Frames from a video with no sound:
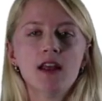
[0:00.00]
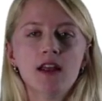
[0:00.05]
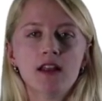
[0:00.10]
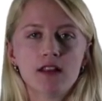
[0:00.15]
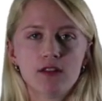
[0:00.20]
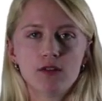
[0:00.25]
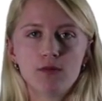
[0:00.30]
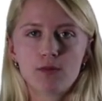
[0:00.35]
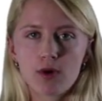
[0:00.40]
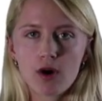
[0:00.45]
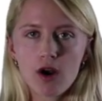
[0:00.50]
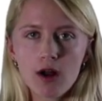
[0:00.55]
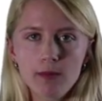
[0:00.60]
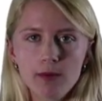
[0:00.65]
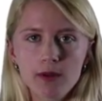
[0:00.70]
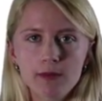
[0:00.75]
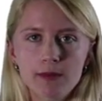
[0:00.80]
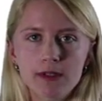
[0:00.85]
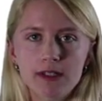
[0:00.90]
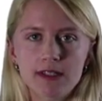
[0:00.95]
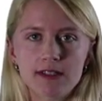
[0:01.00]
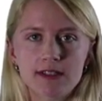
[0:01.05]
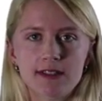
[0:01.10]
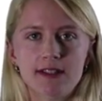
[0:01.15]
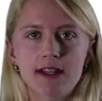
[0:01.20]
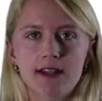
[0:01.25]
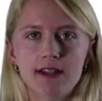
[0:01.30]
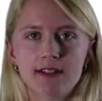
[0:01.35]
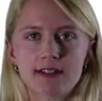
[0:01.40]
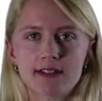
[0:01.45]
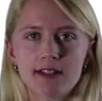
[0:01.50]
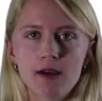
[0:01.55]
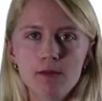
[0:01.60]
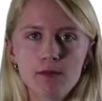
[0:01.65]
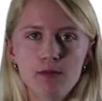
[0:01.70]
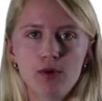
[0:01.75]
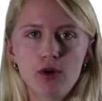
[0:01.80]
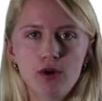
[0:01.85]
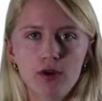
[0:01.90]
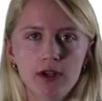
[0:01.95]
The problem is that at some
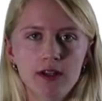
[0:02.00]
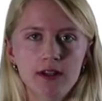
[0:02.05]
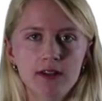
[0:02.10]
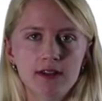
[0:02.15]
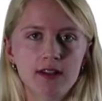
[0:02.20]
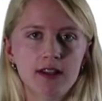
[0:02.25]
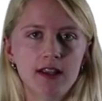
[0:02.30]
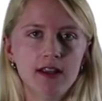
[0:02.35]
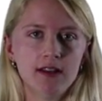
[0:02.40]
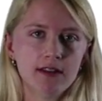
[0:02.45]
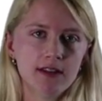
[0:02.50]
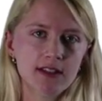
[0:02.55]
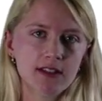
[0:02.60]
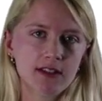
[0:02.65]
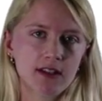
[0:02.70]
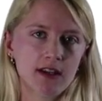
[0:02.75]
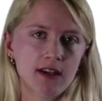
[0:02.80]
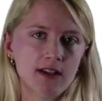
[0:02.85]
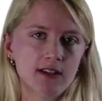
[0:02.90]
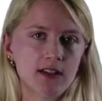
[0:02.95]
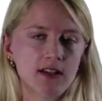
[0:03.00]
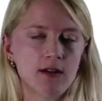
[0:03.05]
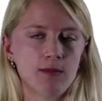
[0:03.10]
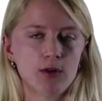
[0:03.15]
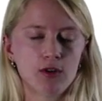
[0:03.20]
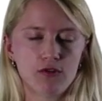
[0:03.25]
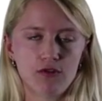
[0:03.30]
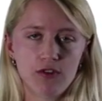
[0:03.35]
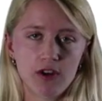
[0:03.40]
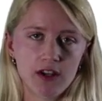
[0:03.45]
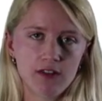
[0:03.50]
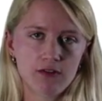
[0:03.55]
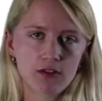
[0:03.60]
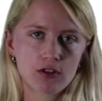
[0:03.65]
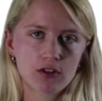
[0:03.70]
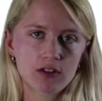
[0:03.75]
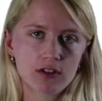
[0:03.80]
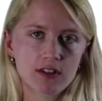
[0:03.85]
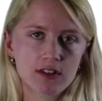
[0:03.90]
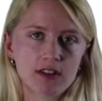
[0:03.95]
point, in this case at about 5
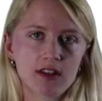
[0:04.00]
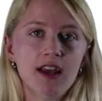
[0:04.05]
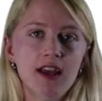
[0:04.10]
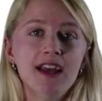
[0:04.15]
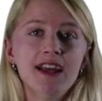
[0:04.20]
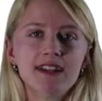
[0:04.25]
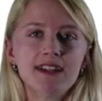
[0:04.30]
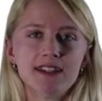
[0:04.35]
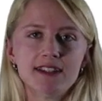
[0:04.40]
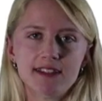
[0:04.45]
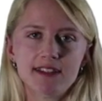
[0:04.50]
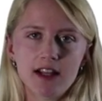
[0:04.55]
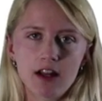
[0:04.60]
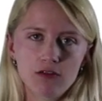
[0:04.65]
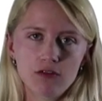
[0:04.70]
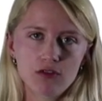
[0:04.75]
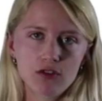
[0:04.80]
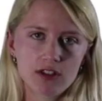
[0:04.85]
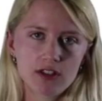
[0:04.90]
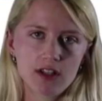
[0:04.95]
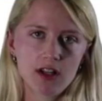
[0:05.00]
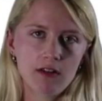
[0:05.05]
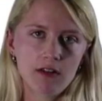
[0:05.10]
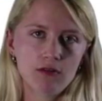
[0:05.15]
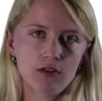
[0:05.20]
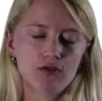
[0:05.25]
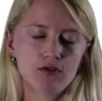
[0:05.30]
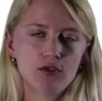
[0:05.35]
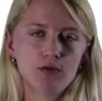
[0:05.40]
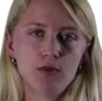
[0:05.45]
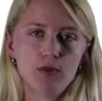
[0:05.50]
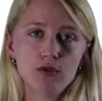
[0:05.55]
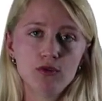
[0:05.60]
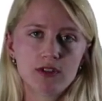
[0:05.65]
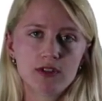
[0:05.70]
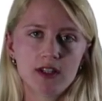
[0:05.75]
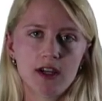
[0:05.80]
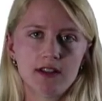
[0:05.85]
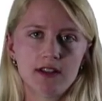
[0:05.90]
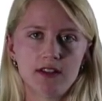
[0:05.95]
Hz, the self-noise level of the blue
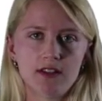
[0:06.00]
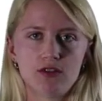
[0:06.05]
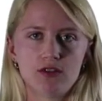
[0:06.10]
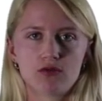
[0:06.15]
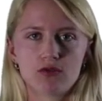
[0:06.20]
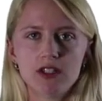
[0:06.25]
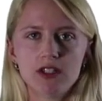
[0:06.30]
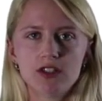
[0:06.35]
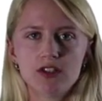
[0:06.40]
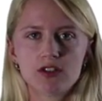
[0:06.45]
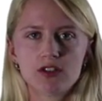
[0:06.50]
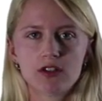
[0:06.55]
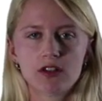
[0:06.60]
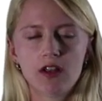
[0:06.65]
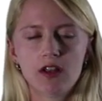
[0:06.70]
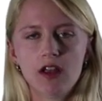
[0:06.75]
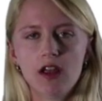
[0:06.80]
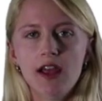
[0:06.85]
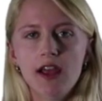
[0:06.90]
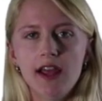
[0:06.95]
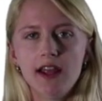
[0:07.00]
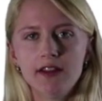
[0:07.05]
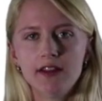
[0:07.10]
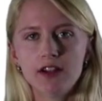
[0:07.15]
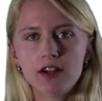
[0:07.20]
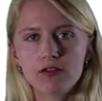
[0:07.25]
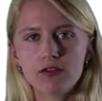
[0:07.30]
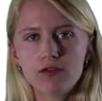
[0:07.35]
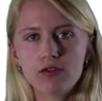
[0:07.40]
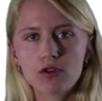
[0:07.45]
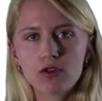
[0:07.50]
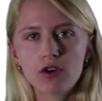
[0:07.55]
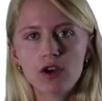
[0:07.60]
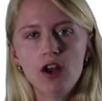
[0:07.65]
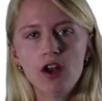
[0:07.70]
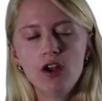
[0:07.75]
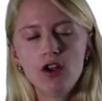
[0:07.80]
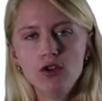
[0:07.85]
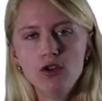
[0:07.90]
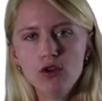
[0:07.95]
size is reached, and therefore
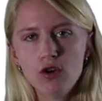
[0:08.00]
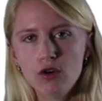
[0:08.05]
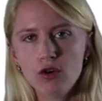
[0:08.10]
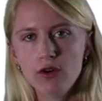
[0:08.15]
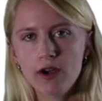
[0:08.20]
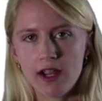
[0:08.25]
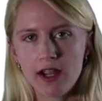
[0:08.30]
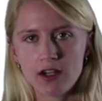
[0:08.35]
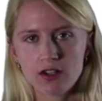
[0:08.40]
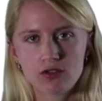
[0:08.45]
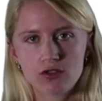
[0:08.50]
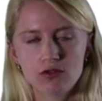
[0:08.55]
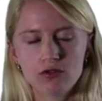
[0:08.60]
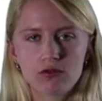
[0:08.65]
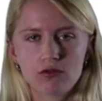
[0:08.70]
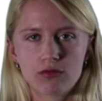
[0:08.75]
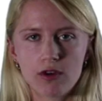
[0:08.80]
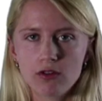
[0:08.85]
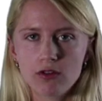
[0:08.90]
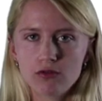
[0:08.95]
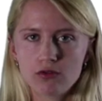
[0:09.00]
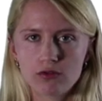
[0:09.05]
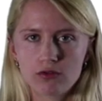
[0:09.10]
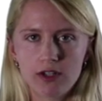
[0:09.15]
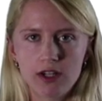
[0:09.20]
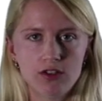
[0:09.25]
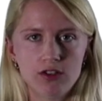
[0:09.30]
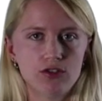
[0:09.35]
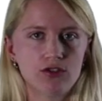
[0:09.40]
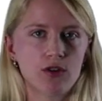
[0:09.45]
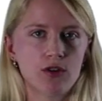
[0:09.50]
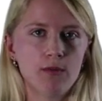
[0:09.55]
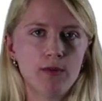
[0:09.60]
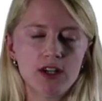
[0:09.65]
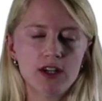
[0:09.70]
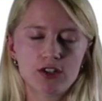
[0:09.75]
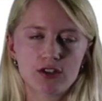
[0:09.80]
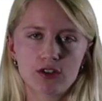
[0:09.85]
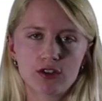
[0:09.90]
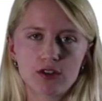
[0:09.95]
no actual ground rotations are
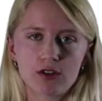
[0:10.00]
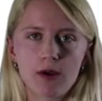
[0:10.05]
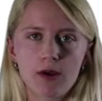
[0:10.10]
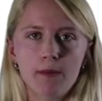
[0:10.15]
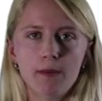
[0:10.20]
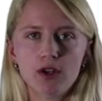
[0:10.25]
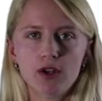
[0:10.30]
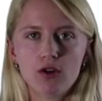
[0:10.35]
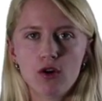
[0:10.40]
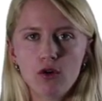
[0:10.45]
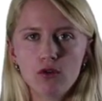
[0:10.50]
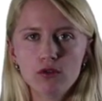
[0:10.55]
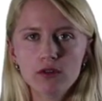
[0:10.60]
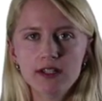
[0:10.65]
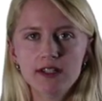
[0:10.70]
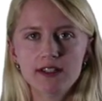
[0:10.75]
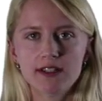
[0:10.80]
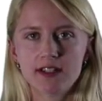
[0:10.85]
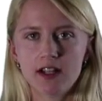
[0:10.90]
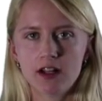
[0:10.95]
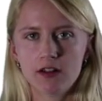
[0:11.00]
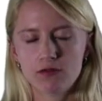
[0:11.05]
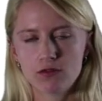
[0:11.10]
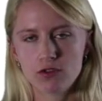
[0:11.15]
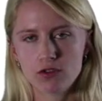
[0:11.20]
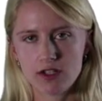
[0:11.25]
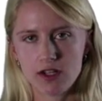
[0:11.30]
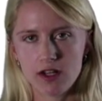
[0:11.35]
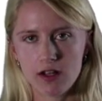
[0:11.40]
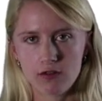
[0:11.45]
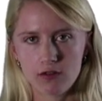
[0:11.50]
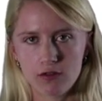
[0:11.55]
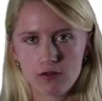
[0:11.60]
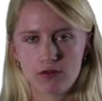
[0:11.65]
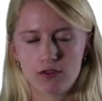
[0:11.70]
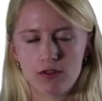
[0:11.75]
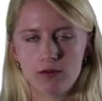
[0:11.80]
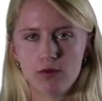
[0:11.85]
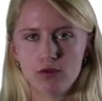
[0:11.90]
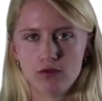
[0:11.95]
measured, but only the self-noise level of
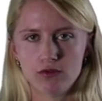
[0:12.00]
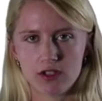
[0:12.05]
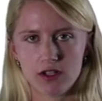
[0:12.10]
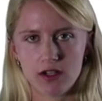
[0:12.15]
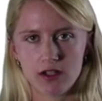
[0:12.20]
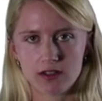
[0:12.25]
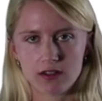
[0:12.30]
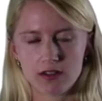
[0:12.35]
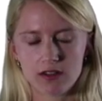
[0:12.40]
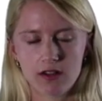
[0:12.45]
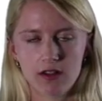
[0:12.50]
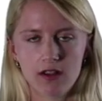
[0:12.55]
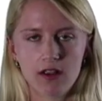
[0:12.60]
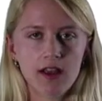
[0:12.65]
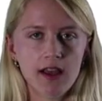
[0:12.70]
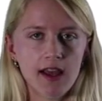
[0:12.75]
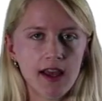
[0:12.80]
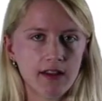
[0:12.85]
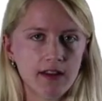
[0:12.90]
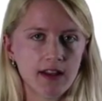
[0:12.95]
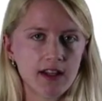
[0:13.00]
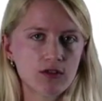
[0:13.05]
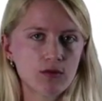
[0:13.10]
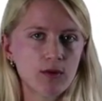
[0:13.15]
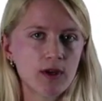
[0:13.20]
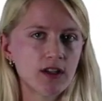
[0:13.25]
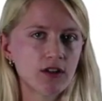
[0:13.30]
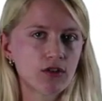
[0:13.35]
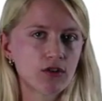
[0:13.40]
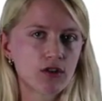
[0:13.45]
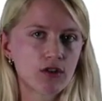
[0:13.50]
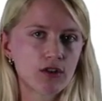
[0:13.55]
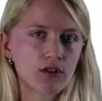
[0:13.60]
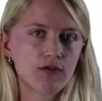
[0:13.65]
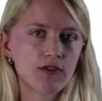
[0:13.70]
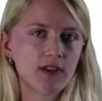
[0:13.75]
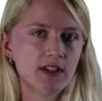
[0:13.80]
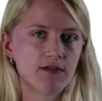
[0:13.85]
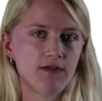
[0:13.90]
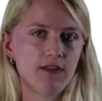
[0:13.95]
the blue size. And that's why the curve
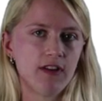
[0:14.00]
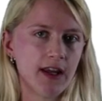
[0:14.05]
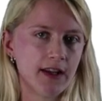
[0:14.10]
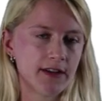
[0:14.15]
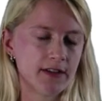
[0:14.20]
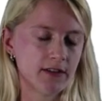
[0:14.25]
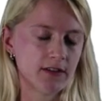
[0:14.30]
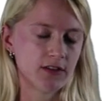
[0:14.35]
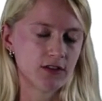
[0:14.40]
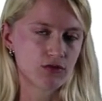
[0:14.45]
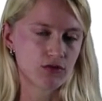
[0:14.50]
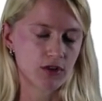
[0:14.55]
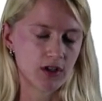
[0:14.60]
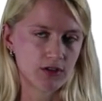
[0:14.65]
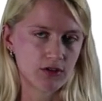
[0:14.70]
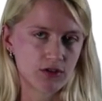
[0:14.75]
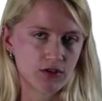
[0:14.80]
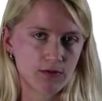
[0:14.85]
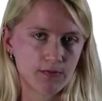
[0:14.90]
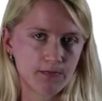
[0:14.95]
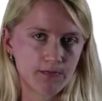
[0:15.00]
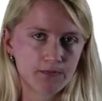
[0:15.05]
is flat in this range.